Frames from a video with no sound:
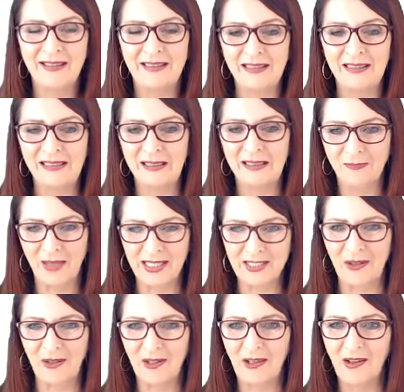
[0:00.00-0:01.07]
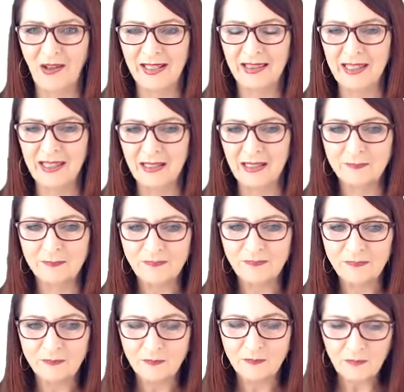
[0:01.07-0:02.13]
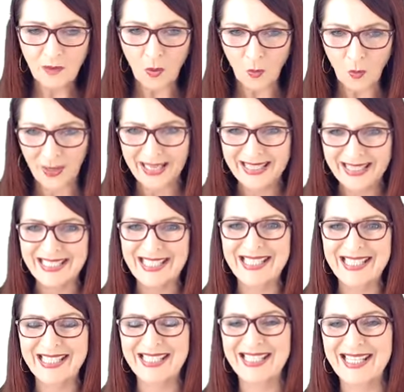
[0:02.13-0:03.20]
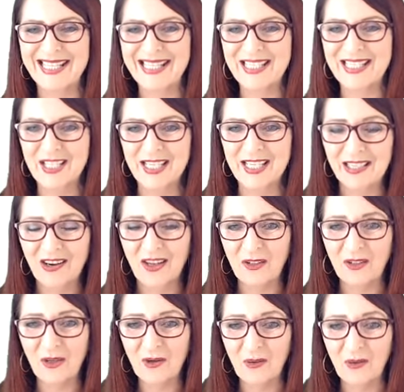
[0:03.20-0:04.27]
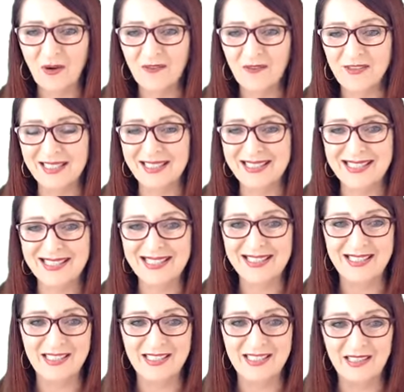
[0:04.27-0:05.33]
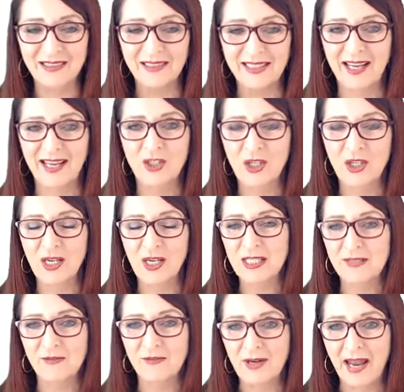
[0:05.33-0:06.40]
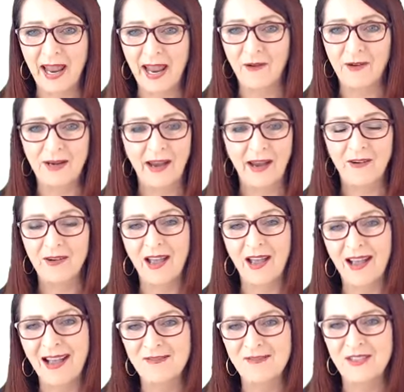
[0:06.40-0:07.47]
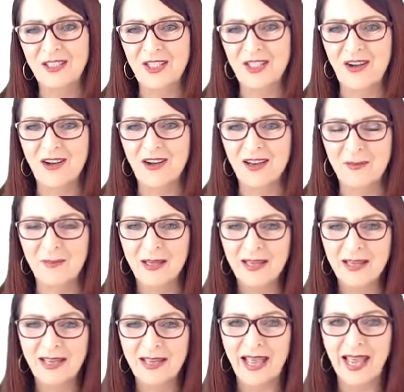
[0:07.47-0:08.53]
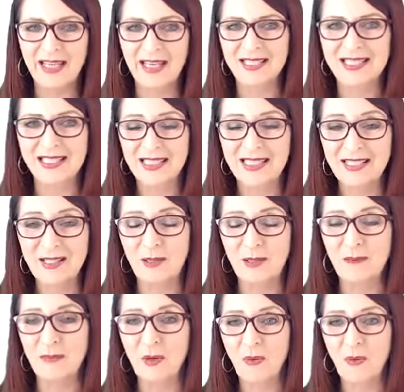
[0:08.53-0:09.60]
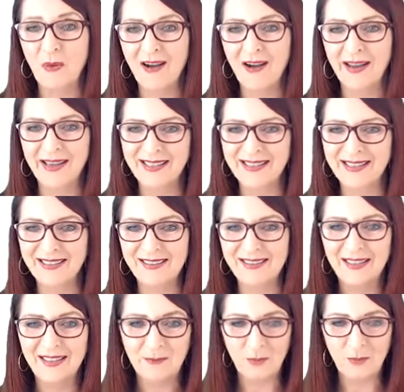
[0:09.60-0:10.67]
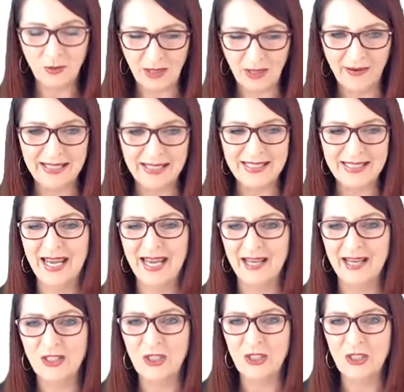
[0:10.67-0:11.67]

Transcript: They don't like the way the teacher's teaching. Like, not all of us can sit still in our chairs for an hour and a half at a time and just listen and be quiet and put our heads down and do